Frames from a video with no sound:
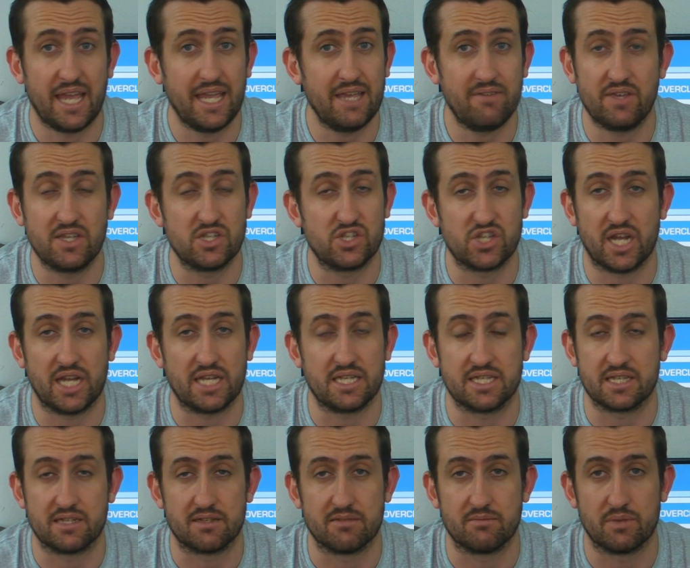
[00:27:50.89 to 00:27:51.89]
EVGA
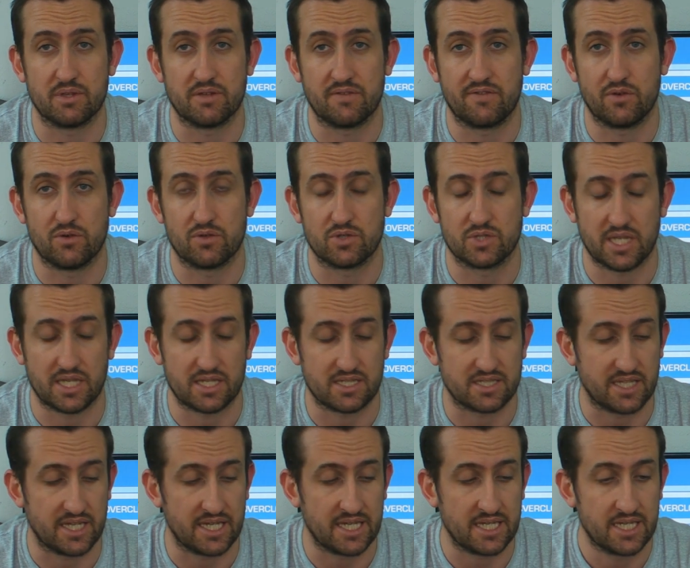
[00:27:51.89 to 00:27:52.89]
didn't with the
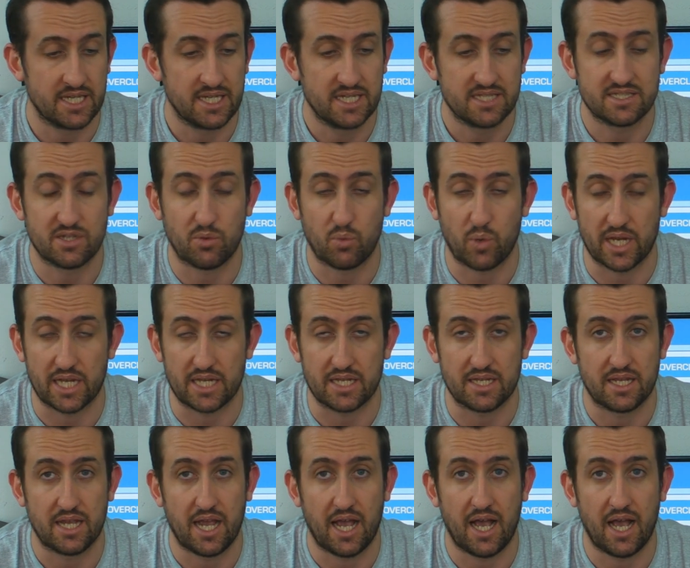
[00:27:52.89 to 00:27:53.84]
460 2Win.